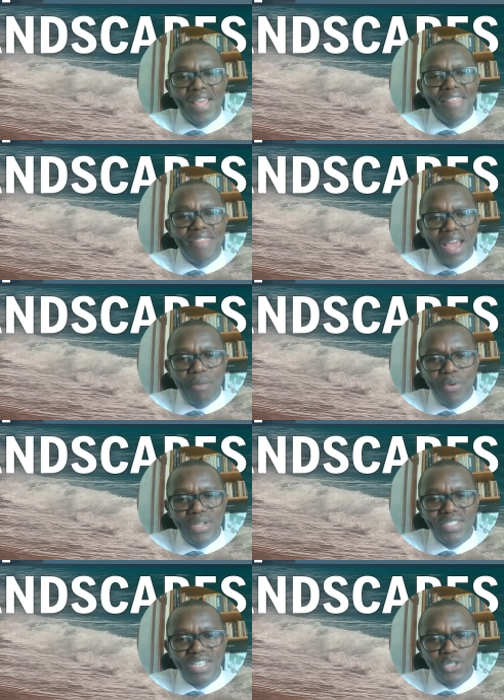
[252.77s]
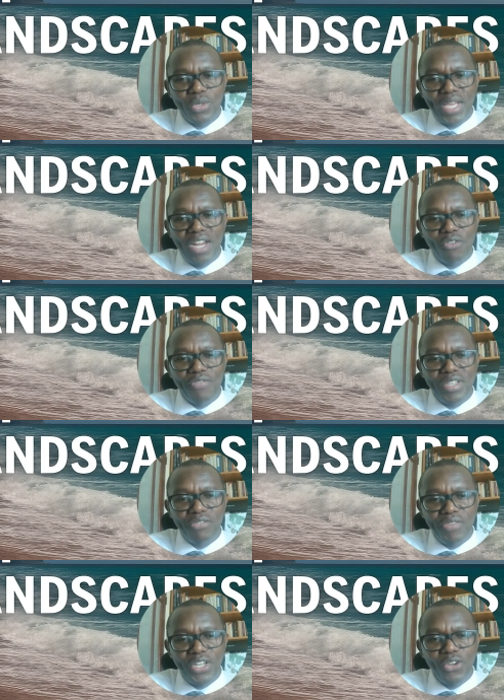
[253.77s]
That brings us to the end of
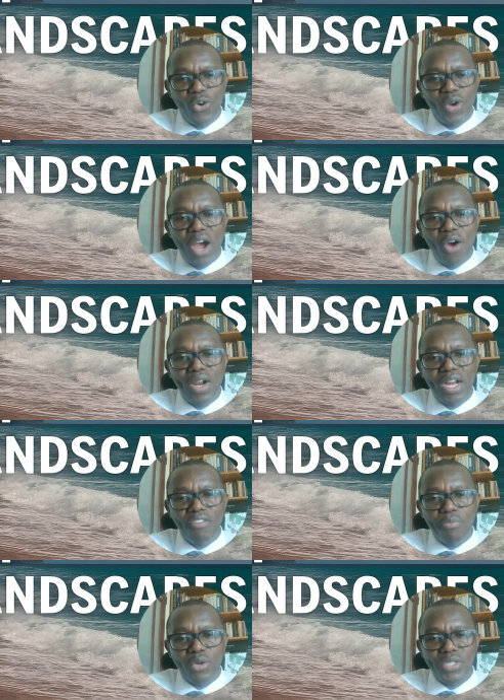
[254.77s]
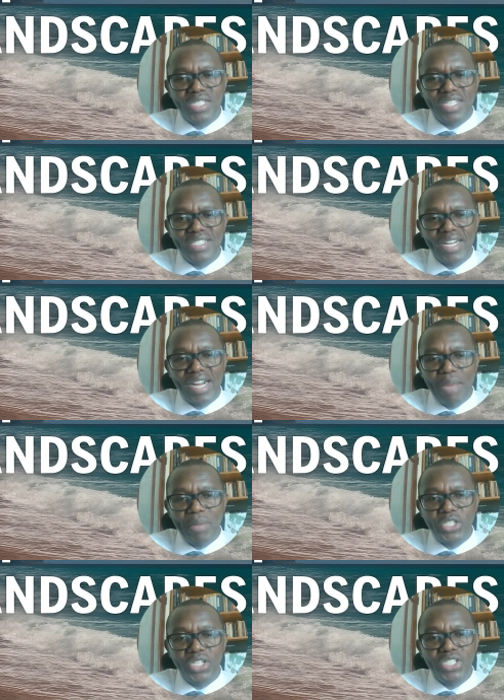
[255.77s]
this video on how cliff processes and
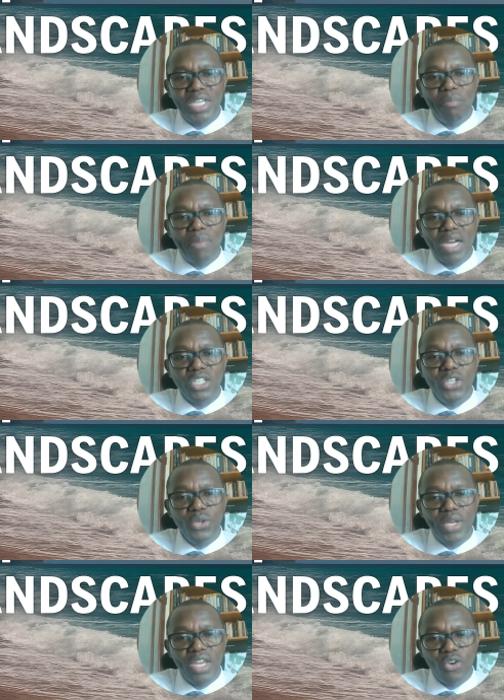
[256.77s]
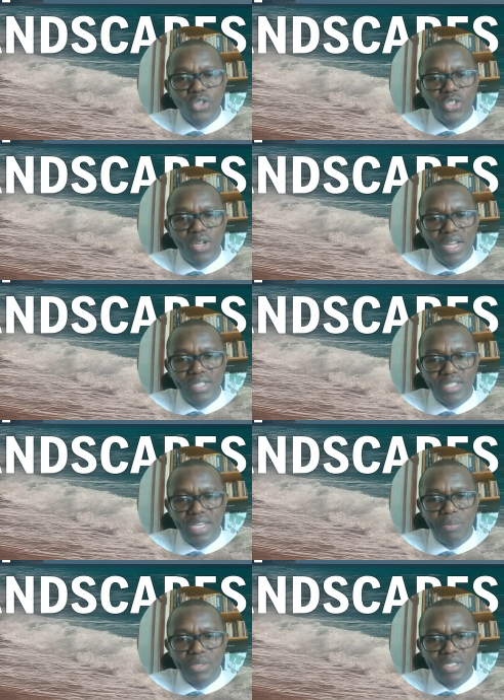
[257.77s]
climate change impact UK coastal
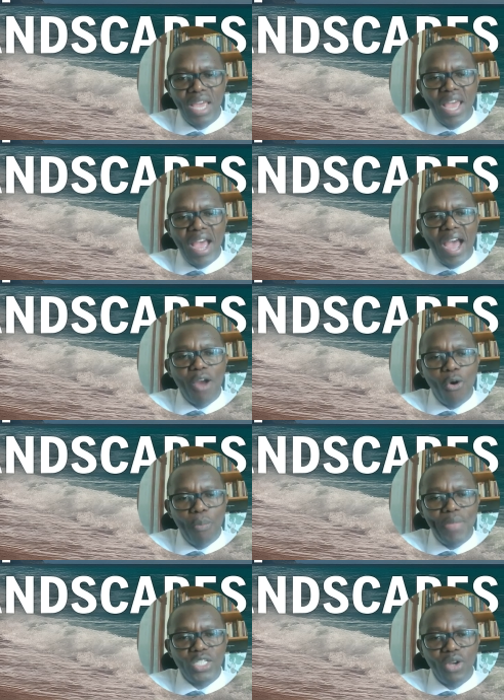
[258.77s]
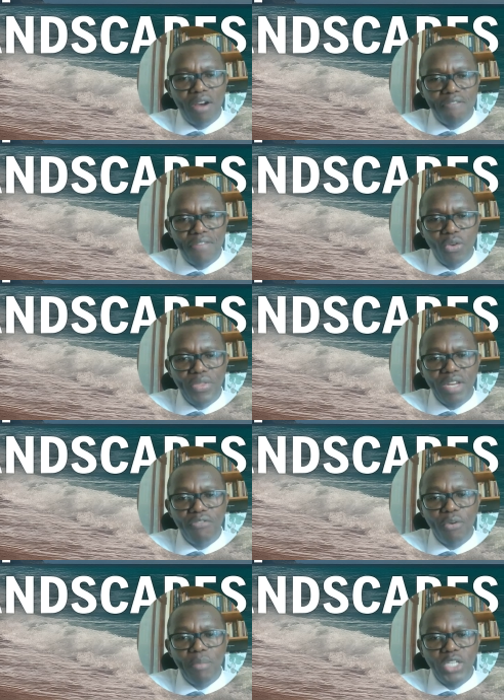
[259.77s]
landscapes. I hope that you have found the
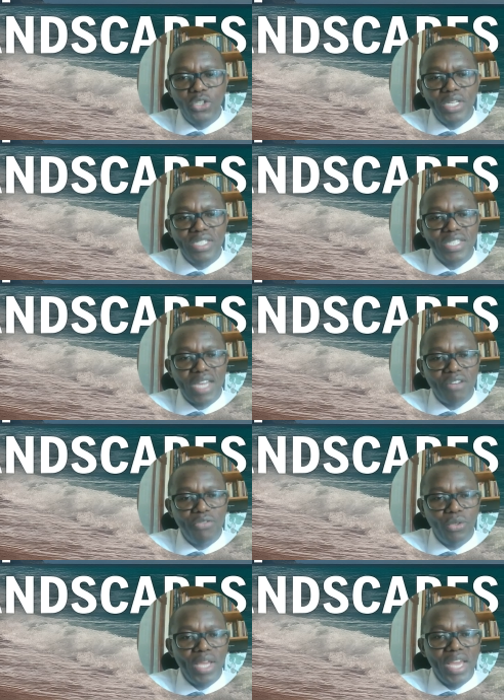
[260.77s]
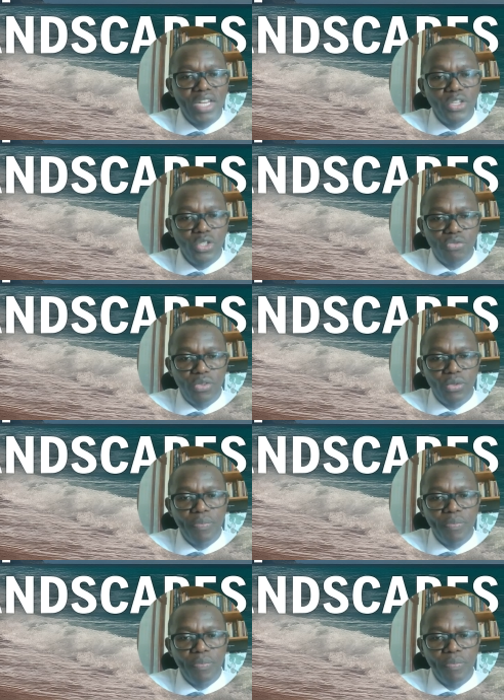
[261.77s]
information insightful and useful.